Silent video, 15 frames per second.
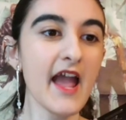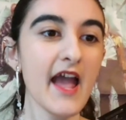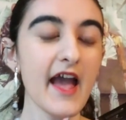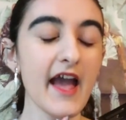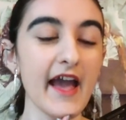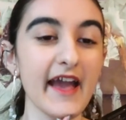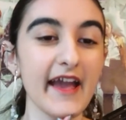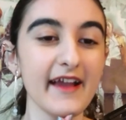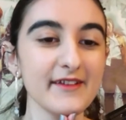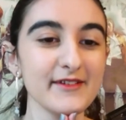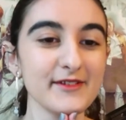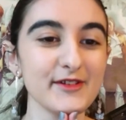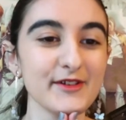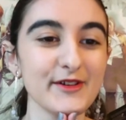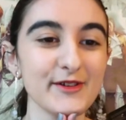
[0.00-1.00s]

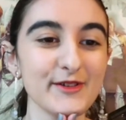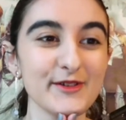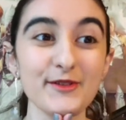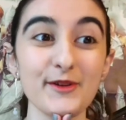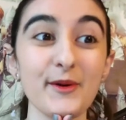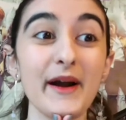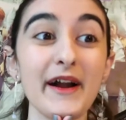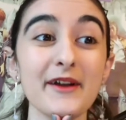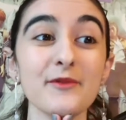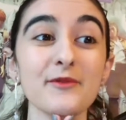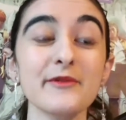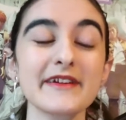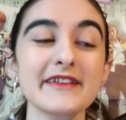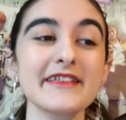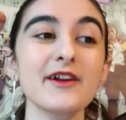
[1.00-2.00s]
And so I
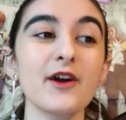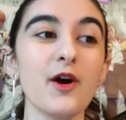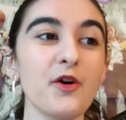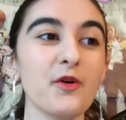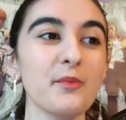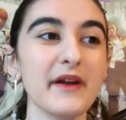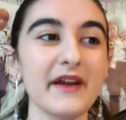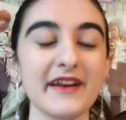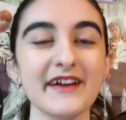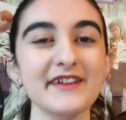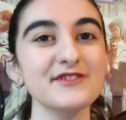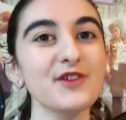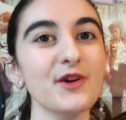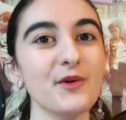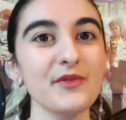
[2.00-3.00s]
really hope, and I
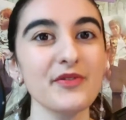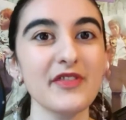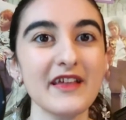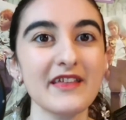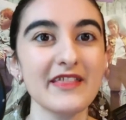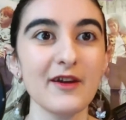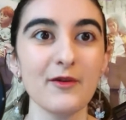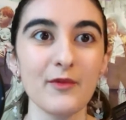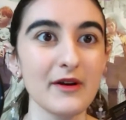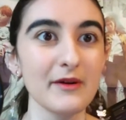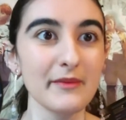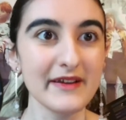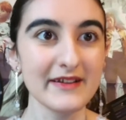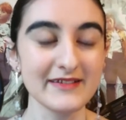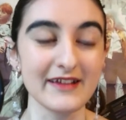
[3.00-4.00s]
don't think they will
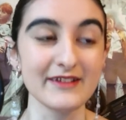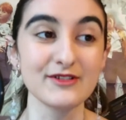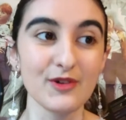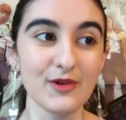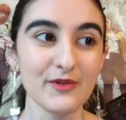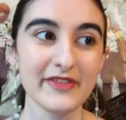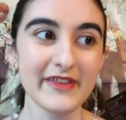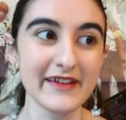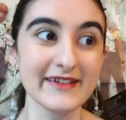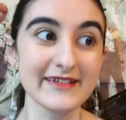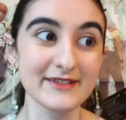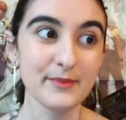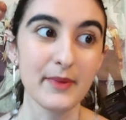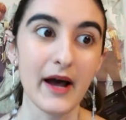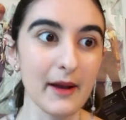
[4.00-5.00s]
because I don't think
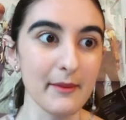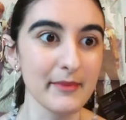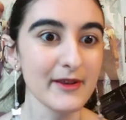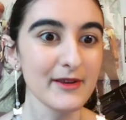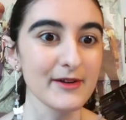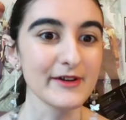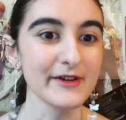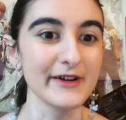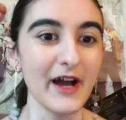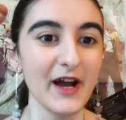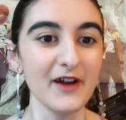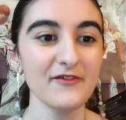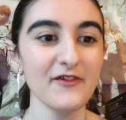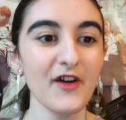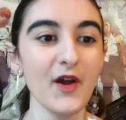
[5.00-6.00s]
it's popular
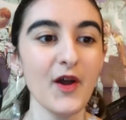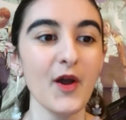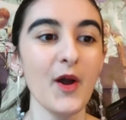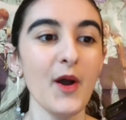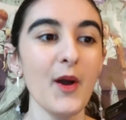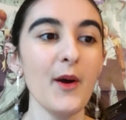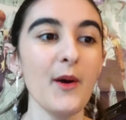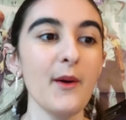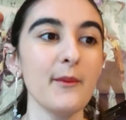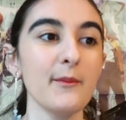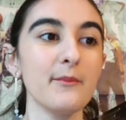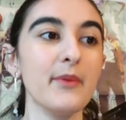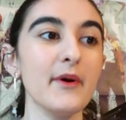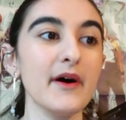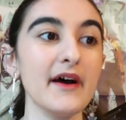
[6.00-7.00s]
enough,
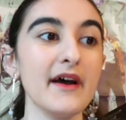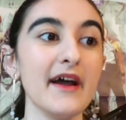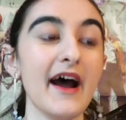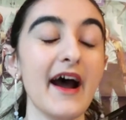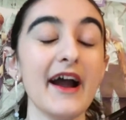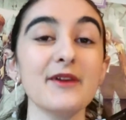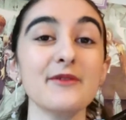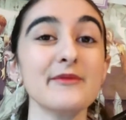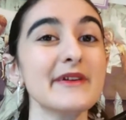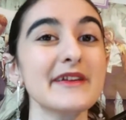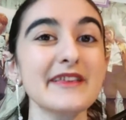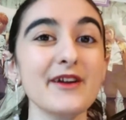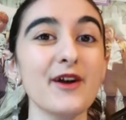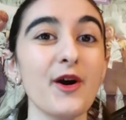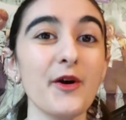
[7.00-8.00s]
but I
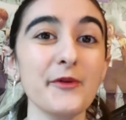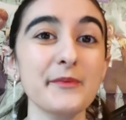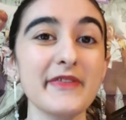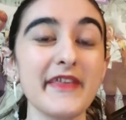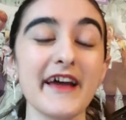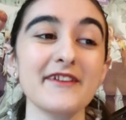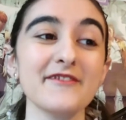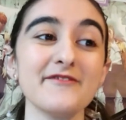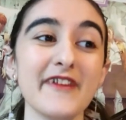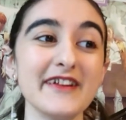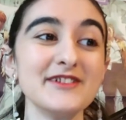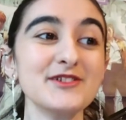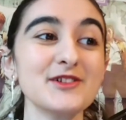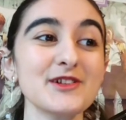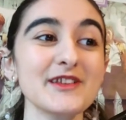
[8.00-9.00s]
really hope that
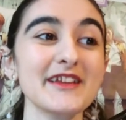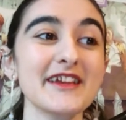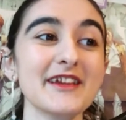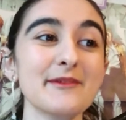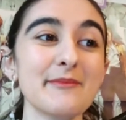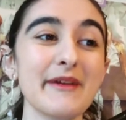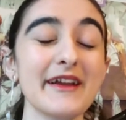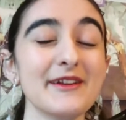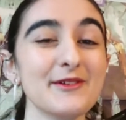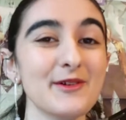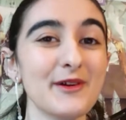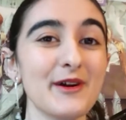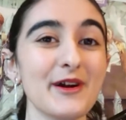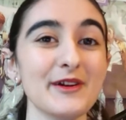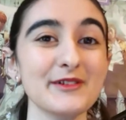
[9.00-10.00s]
eventually Pandora
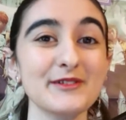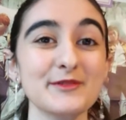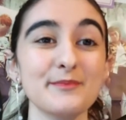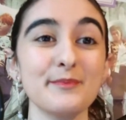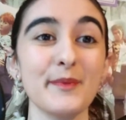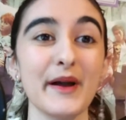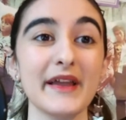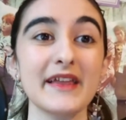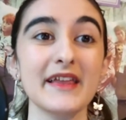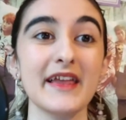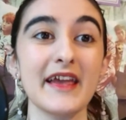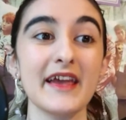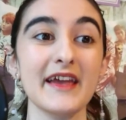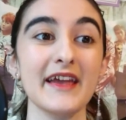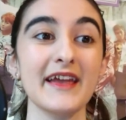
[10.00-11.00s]
Hearts might
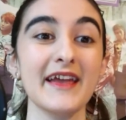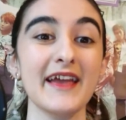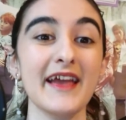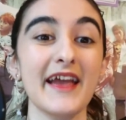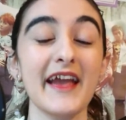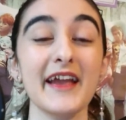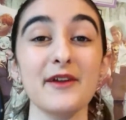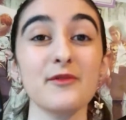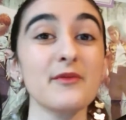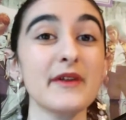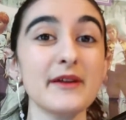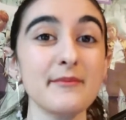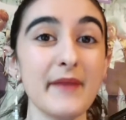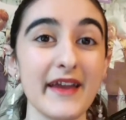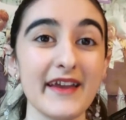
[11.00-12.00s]
get a
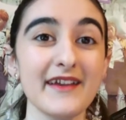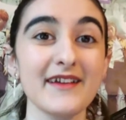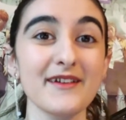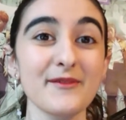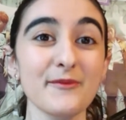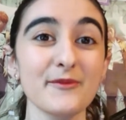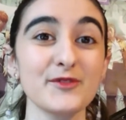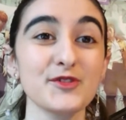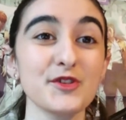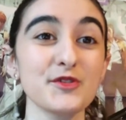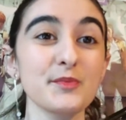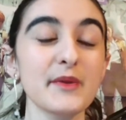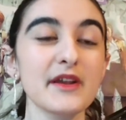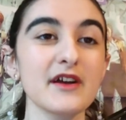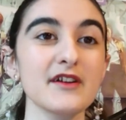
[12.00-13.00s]
remake, just
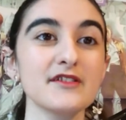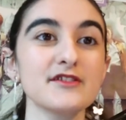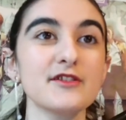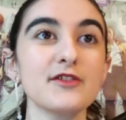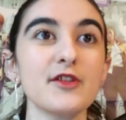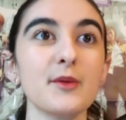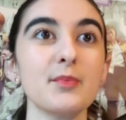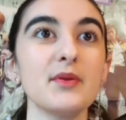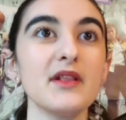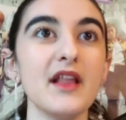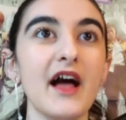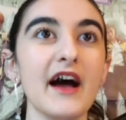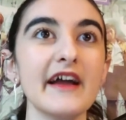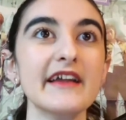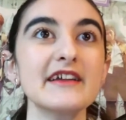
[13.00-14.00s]
because the
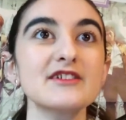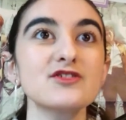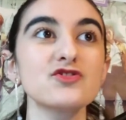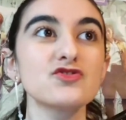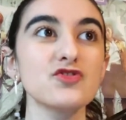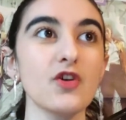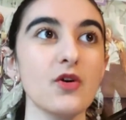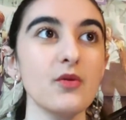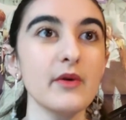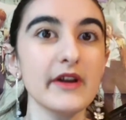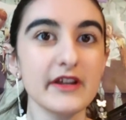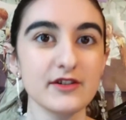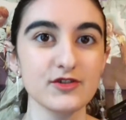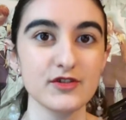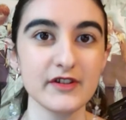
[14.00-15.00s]
plot is so
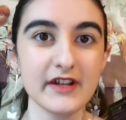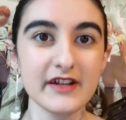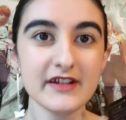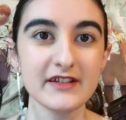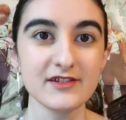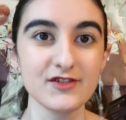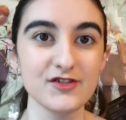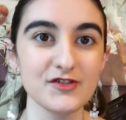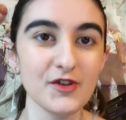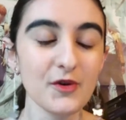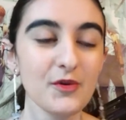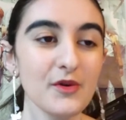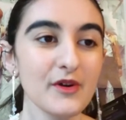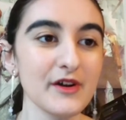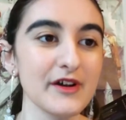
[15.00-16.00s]
intricate and so
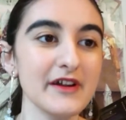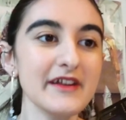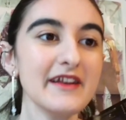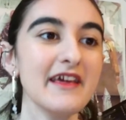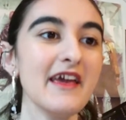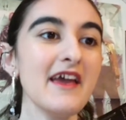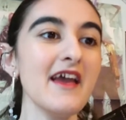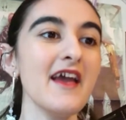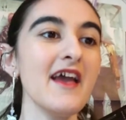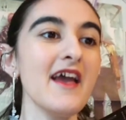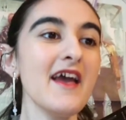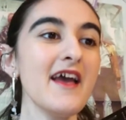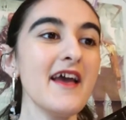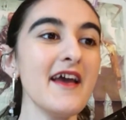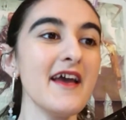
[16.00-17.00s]
good
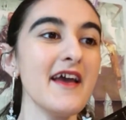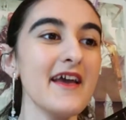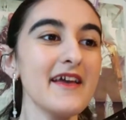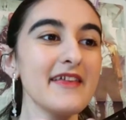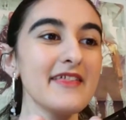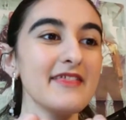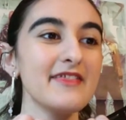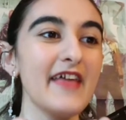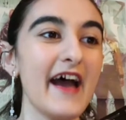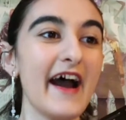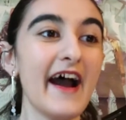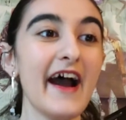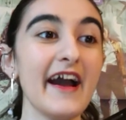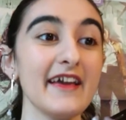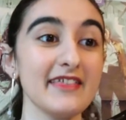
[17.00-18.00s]

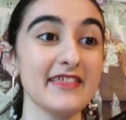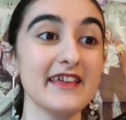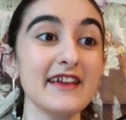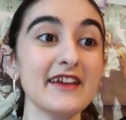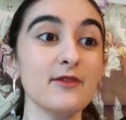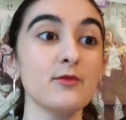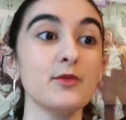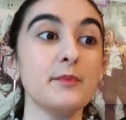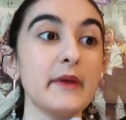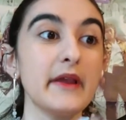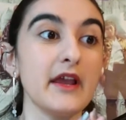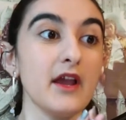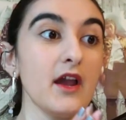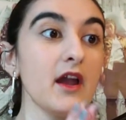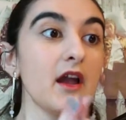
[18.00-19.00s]
that I think it would
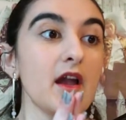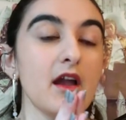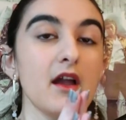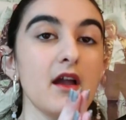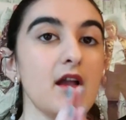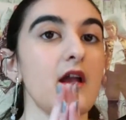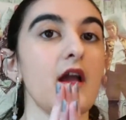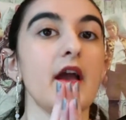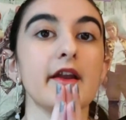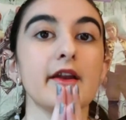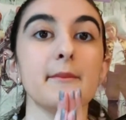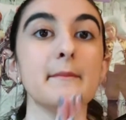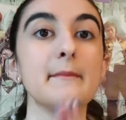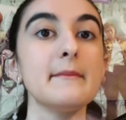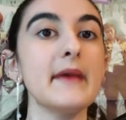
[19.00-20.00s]
be an
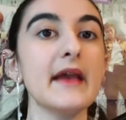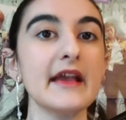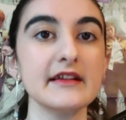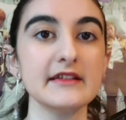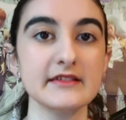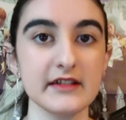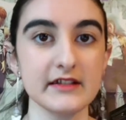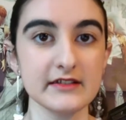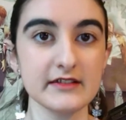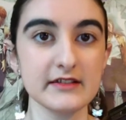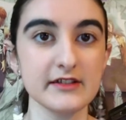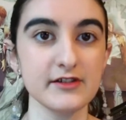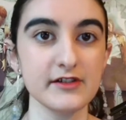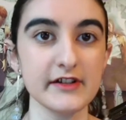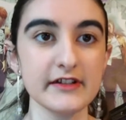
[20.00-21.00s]
amazing
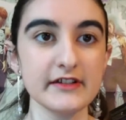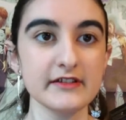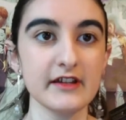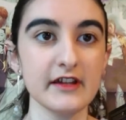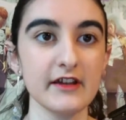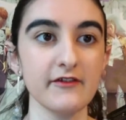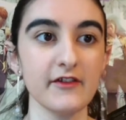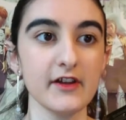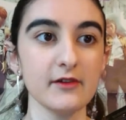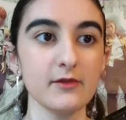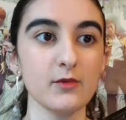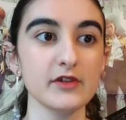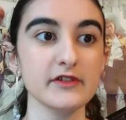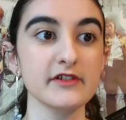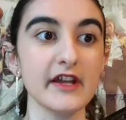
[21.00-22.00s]
series if it
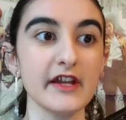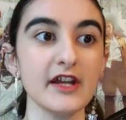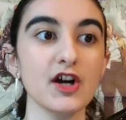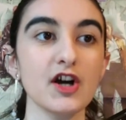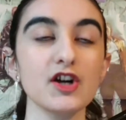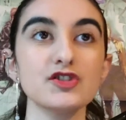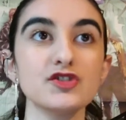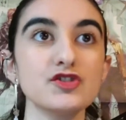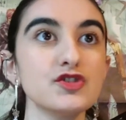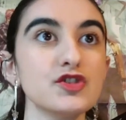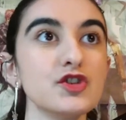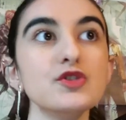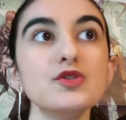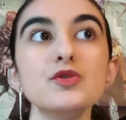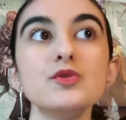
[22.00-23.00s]
was like a
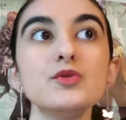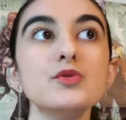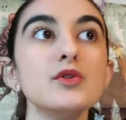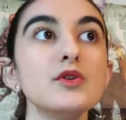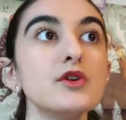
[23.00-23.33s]
2-3